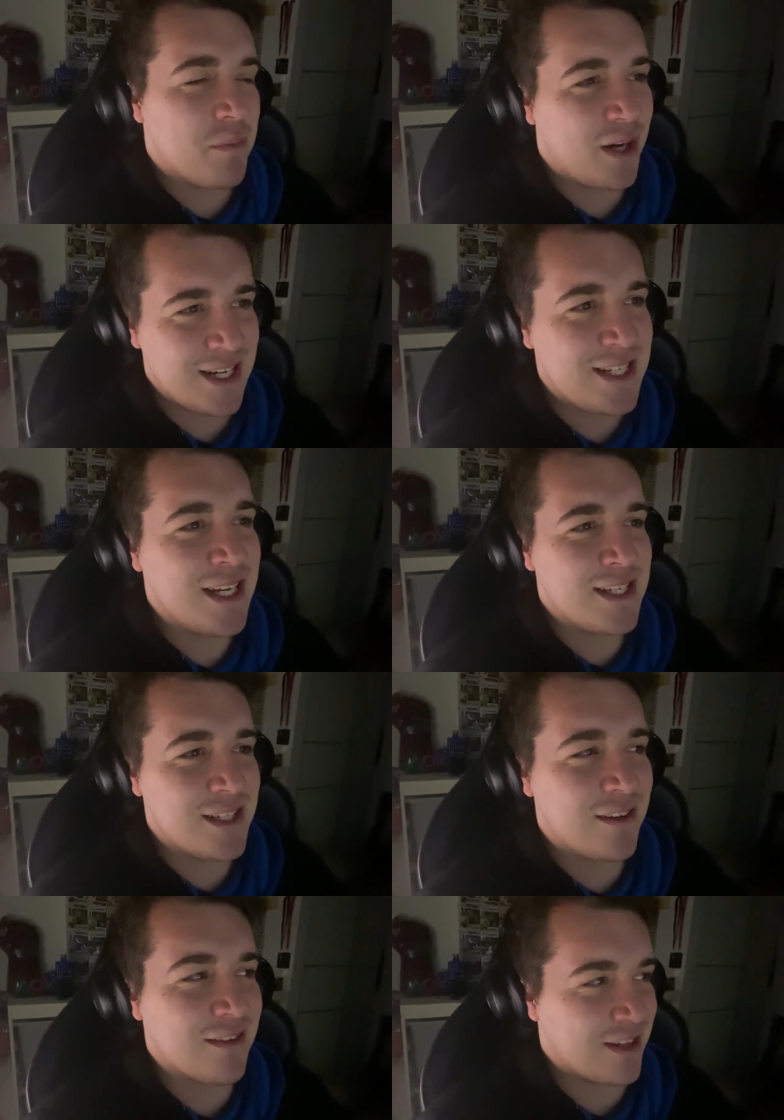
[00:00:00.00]
but I did
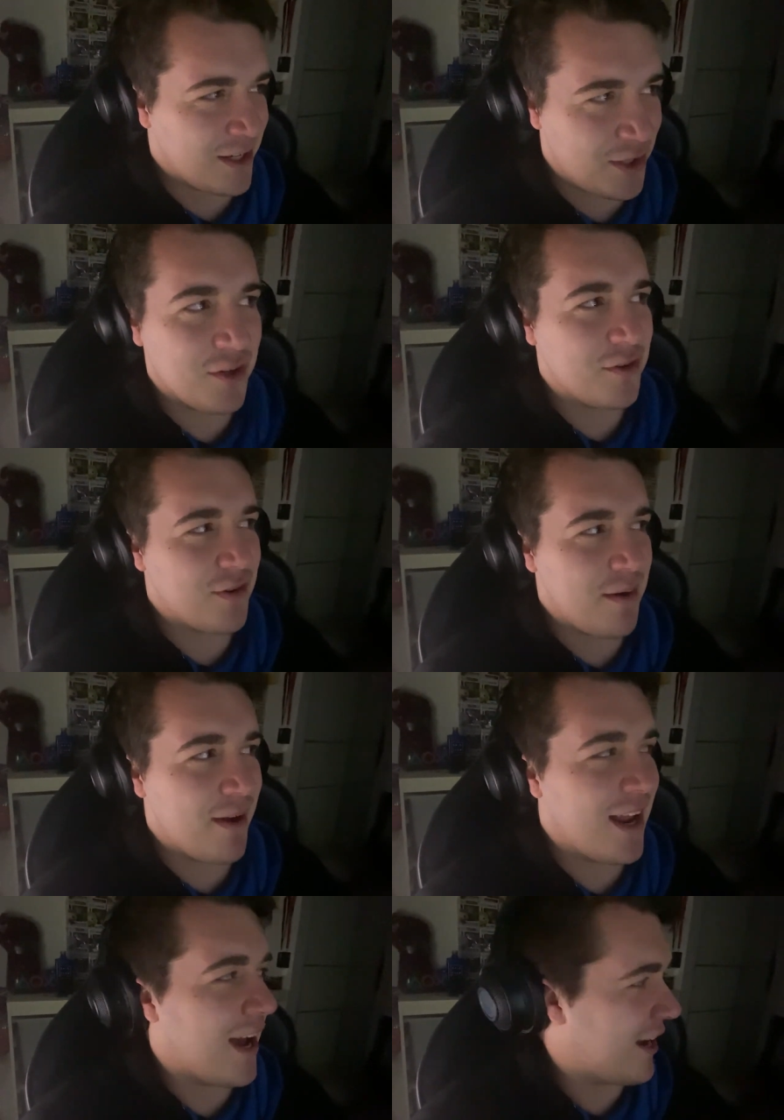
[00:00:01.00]
because I enjoy
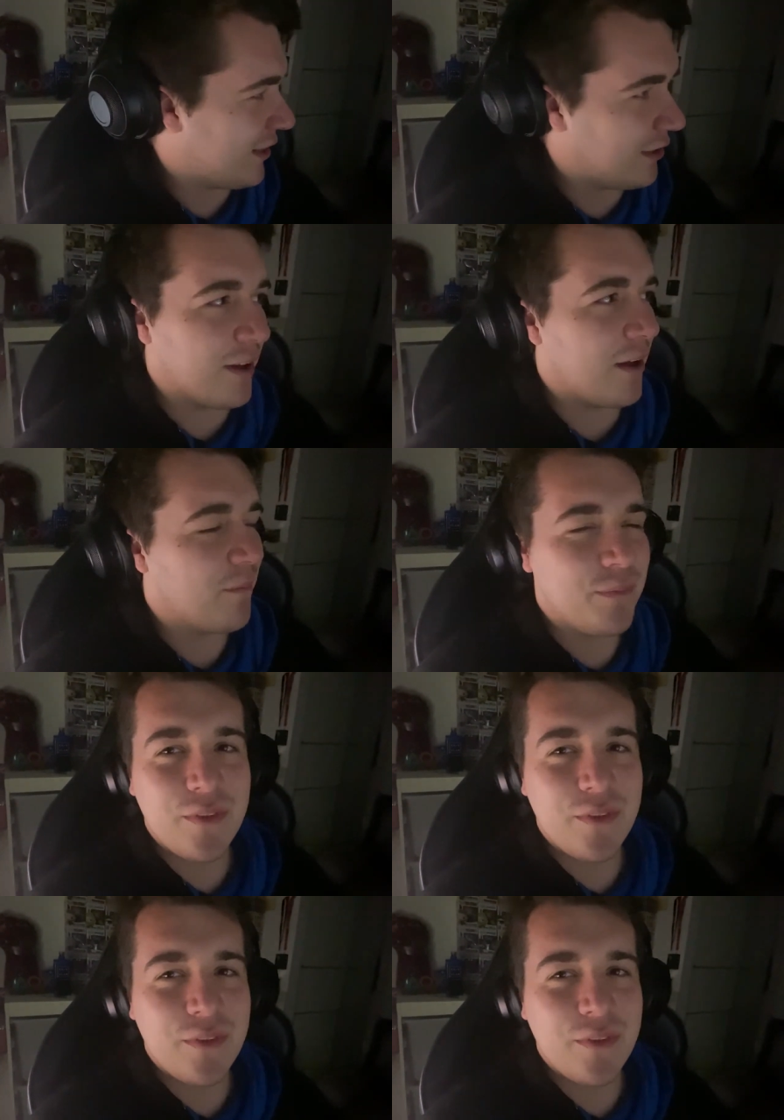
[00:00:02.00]
streaming and I love it.